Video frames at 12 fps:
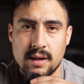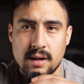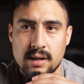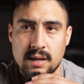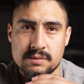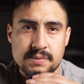
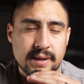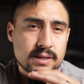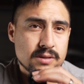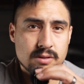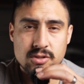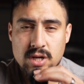and I'm speaking
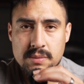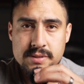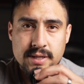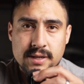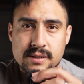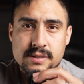to those job
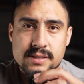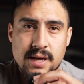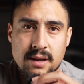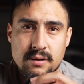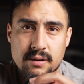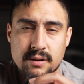seekers
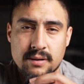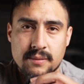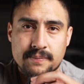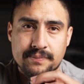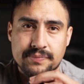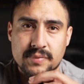that
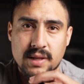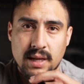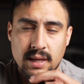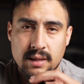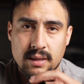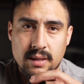are
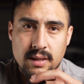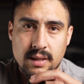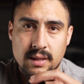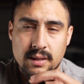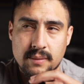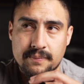in
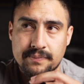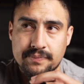the,